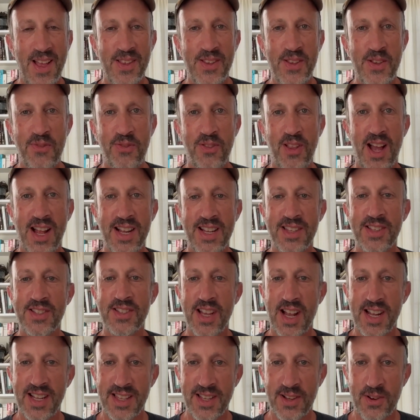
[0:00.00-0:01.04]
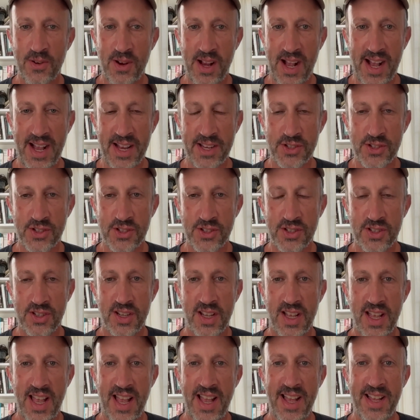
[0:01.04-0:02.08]
You fly to the site of the crash,
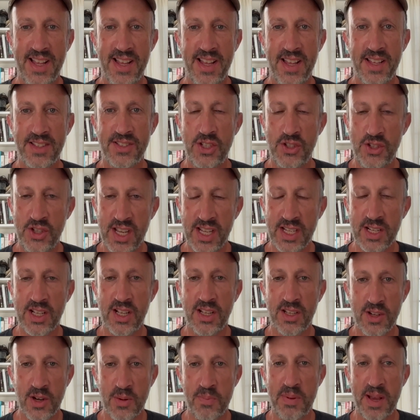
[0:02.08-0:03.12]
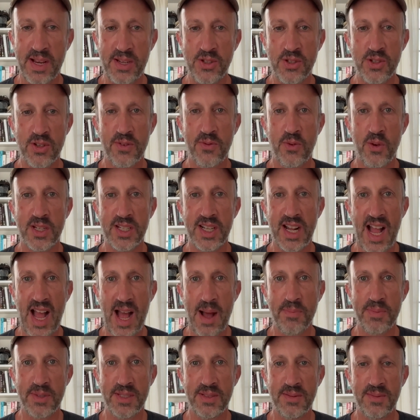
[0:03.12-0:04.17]
and did you get a clearer picture of what had
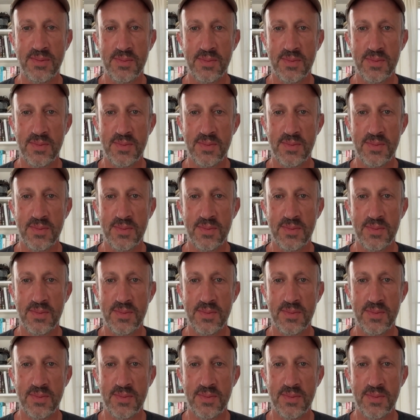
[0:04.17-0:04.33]
happened?